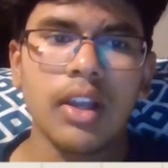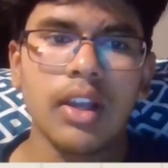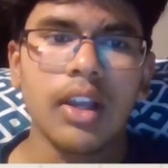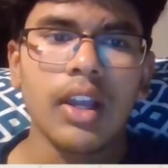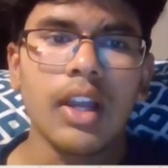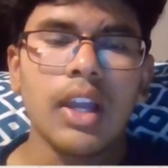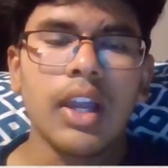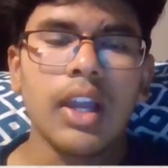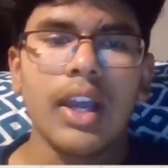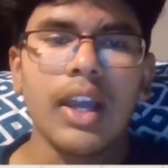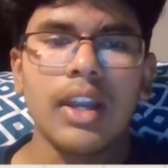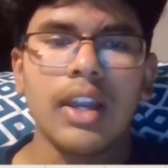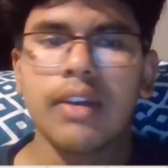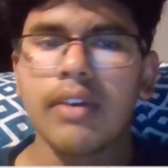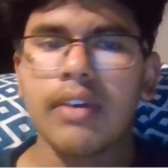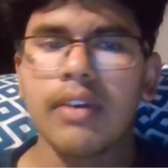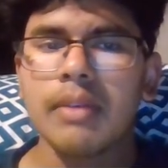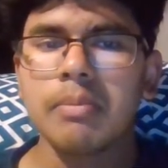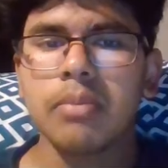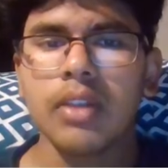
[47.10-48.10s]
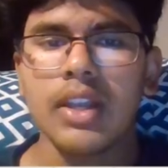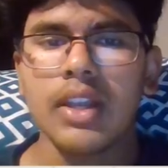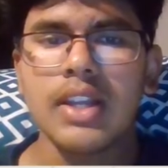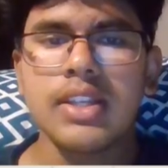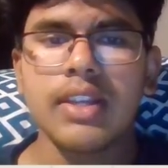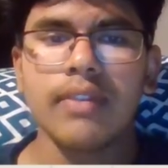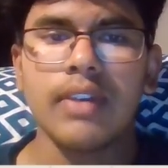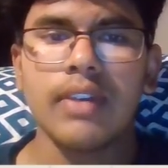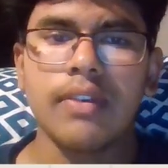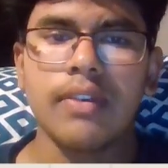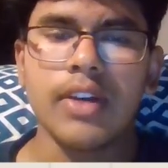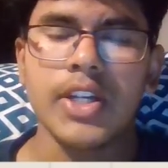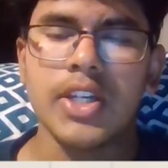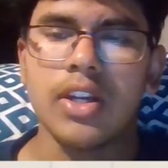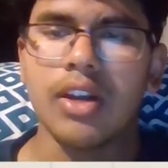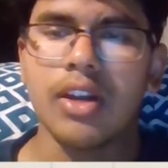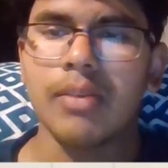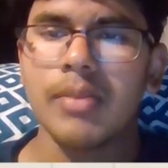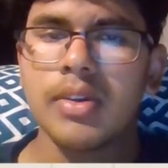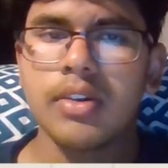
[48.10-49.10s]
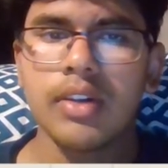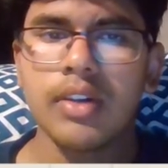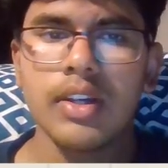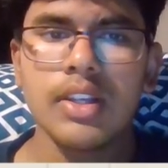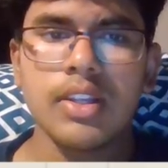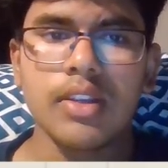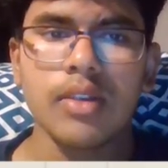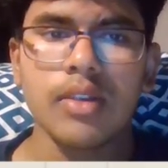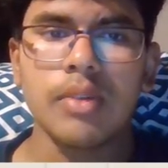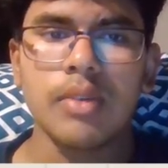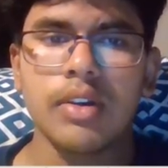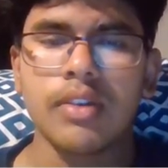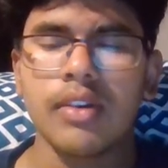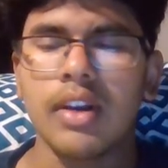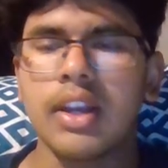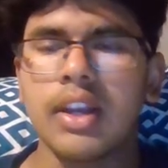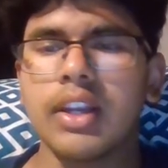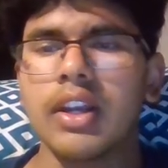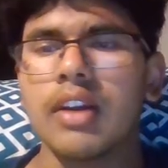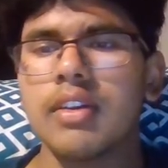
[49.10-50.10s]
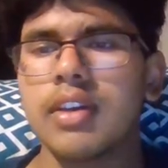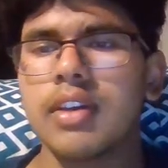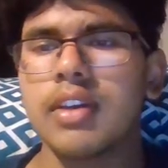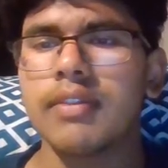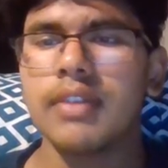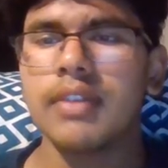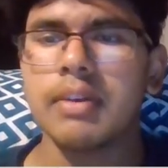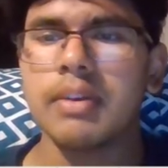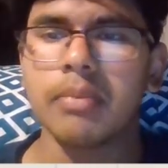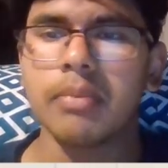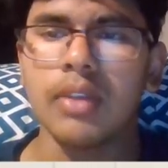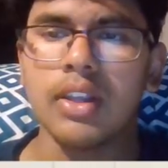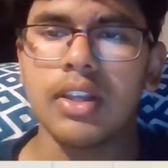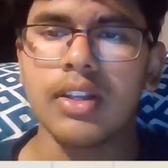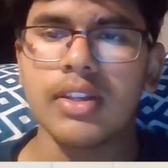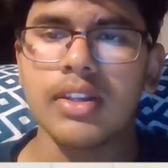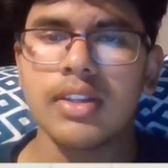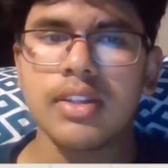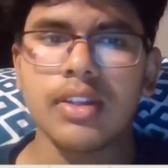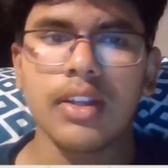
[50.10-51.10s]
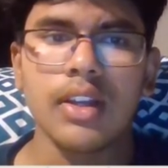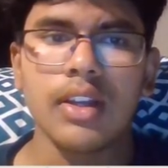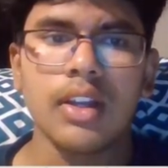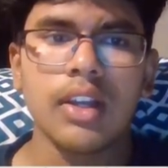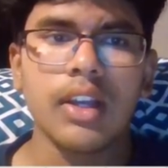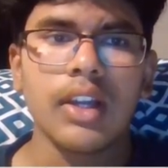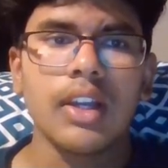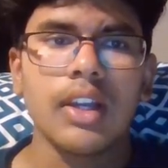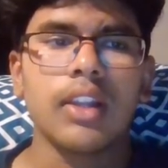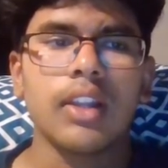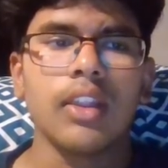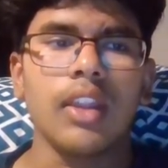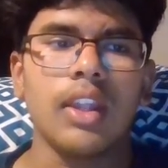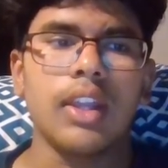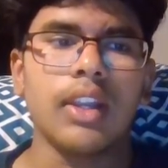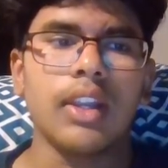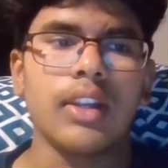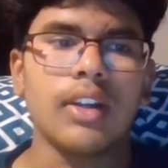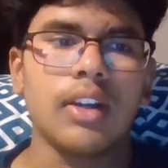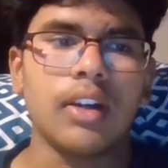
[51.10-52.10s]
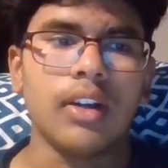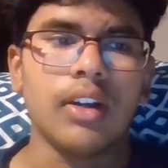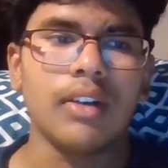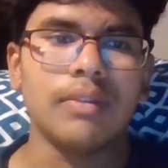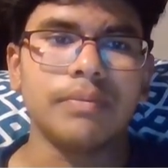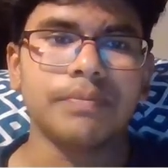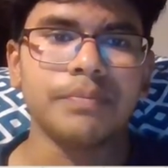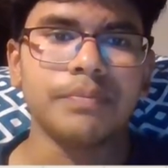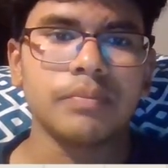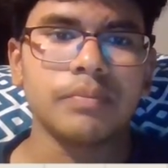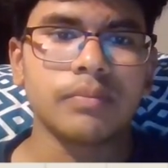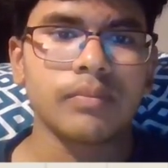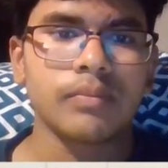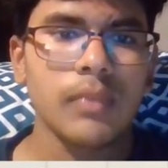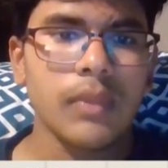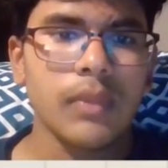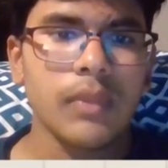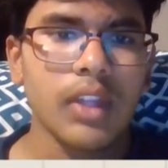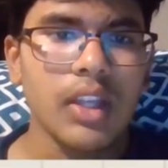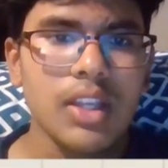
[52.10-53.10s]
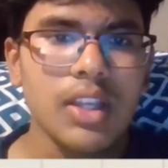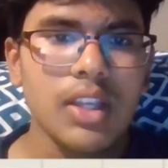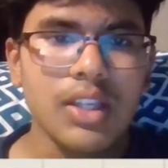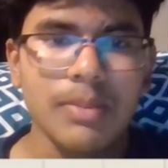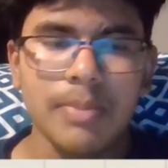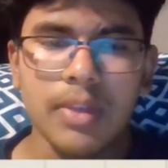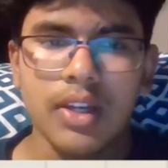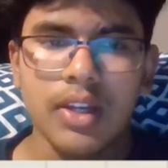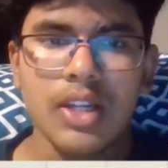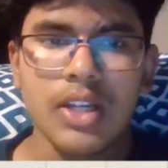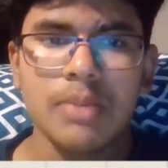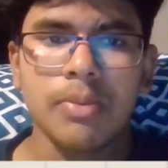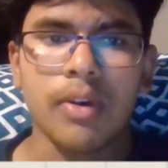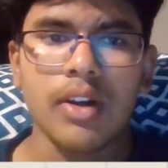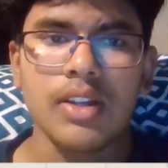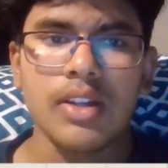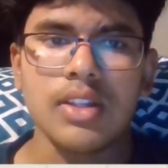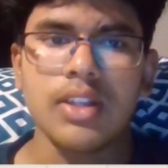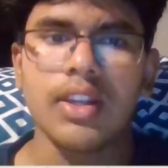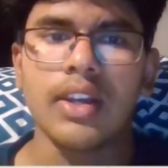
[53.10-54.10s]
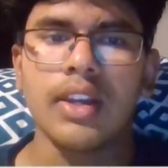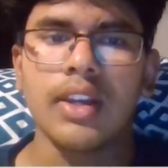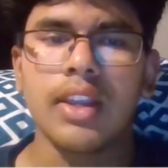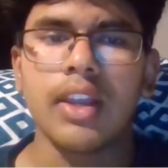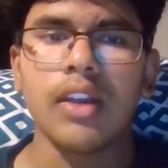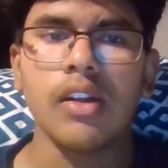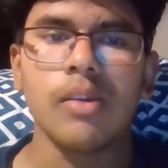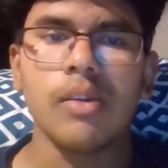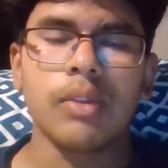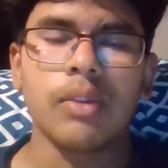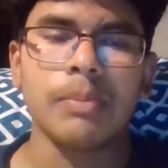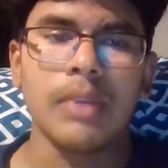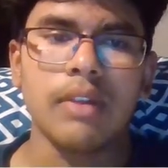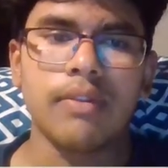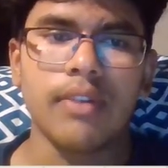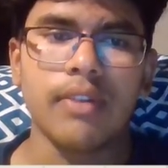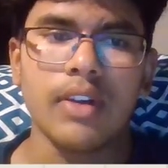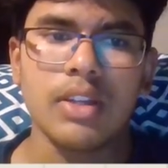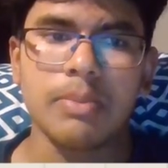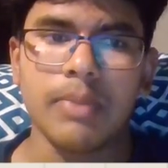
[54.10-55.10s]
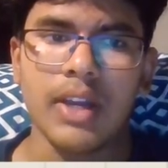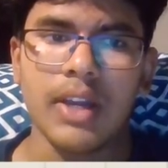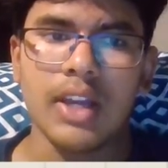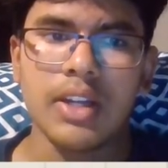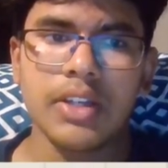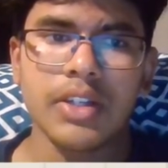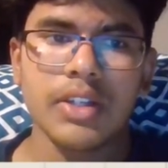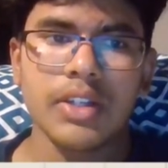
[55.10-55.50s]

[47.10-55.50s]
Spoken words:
And different plants have different geometries, so we're trying out different plants like spinach, parsley, and kale with my first batch.